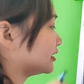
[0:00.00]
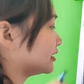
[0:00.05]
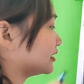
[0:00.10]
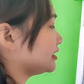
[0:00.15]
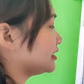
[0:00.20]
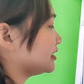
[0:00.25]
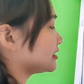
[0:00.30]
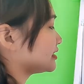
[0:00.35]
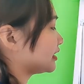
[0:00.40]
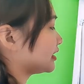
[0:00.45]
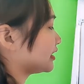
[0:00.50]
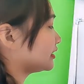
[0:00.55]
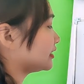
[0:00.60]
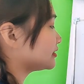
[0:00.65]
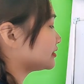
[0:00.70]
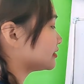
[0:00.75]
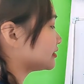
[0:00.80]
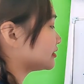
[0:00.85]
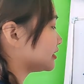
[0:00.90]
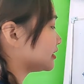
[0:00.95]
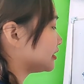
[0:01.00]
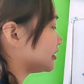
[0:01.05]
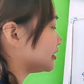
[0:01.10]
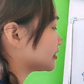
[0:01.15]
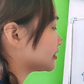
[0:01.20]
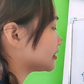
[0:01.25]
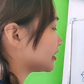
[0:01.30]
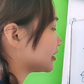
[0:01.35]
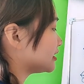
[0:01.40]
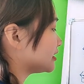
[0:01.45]
this angle
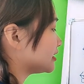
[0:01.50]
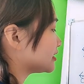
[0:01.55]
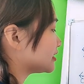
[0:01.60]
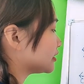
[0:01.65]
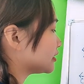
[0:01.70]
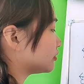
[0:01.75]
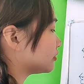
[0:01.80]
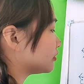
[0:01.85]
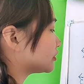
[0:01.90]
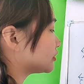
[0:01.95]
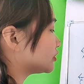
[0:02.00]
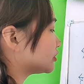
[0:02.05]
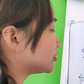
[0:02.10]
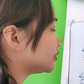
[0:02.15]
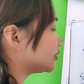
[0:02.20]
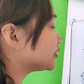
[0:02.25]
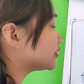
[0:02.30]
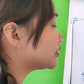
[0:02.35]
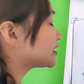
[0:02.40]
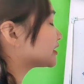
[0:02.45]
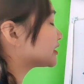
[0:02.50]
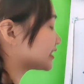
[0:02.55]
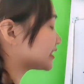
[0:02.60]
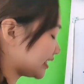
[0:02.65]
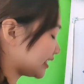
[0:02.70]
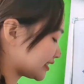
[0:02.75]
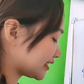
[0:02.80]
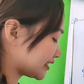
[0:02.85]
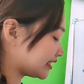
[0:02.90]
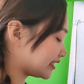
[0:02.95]
here is equal to
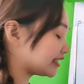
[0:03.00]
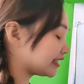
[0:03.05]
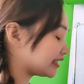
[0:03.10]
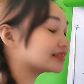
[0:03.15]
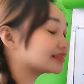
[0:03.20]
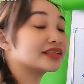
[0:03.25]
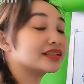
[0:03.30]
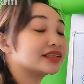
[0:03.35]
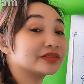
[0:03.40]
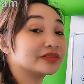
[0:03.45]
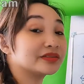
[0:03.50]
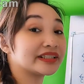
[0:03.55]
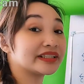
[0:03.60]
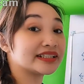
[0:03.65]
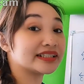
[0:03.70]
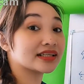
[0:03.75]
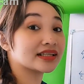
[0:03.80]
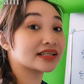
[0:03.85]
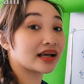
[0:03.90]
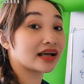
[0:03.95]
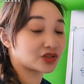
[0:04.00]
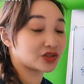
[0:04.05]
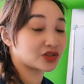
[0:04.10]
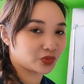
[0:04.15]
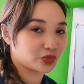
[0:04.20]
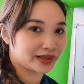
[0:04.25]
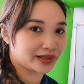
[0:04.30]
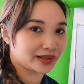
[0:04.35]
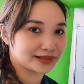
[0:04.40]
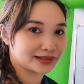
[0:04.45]
60 degrees as
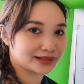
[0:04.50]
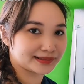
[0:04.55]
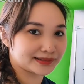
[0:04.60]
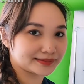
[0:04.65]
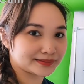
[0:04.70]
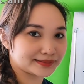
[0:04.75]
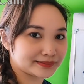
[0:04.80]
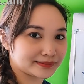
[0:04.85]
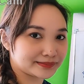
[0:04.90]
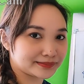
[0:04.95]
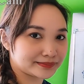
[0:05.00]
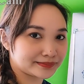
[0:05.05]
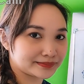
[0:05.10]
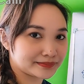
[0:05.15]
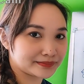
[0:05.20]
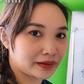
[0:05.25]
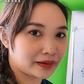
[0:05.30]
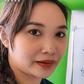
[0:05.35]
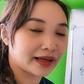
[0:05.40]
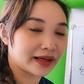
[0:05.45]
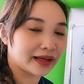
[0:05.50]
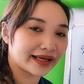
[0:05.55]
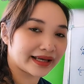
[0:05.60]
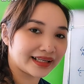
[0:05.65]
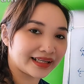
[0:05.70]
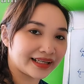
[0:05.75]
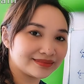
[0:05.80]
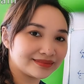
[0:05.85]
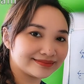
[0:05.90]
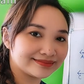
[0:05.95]
well.
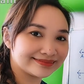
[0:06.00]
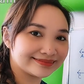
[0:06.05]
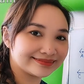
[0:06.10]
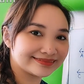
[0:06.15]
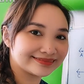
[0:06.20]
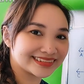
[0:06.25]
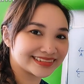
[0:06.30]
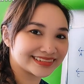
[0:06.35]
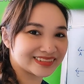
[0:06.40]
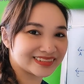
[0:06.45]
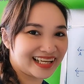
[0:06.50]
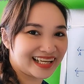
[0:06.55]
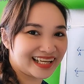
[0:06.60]
Okay, so